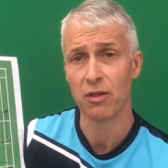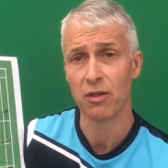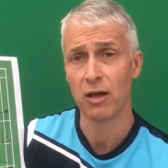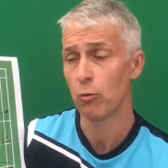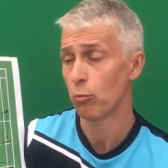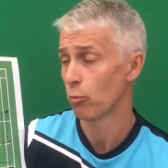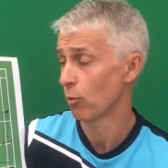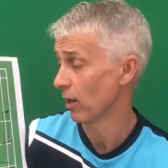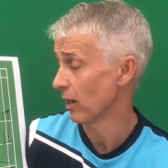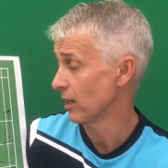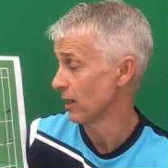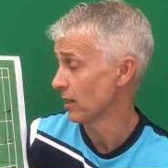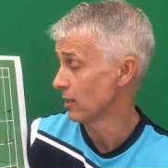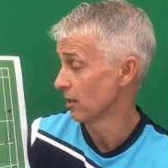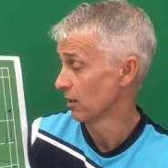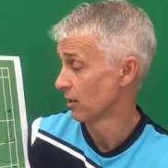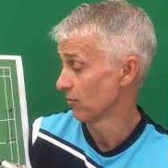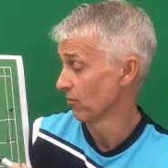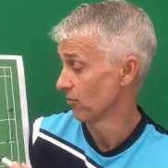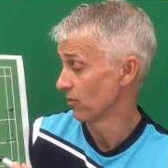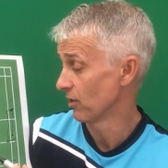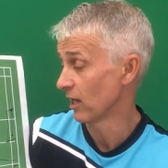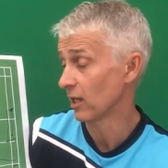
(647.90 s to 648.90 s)
That way,
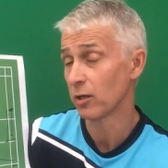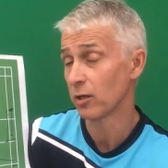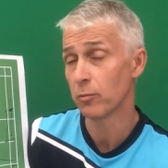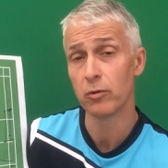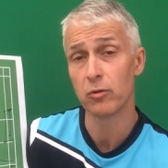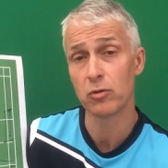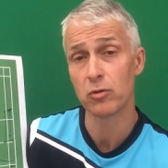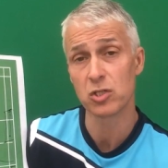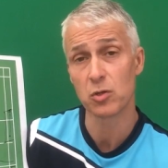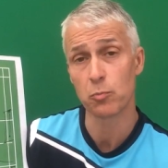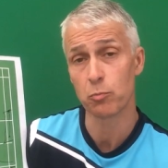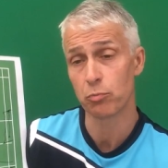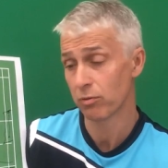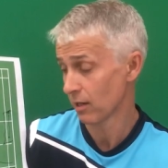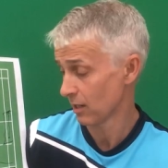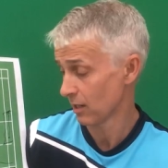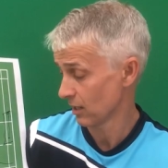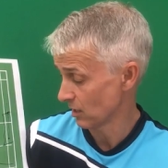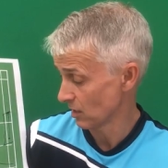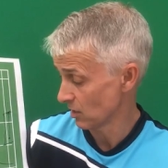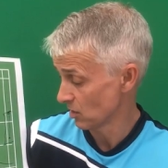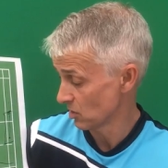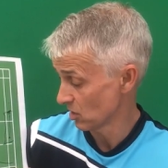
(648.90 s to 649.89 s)
the element of
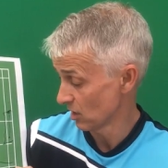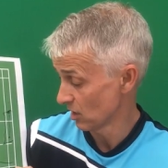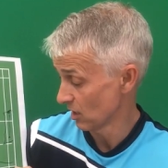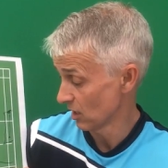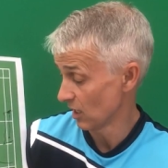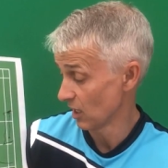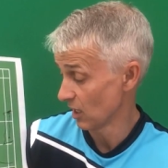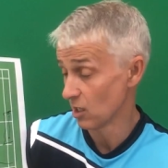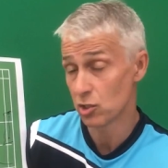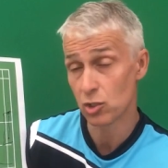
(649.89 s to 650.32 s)
surprise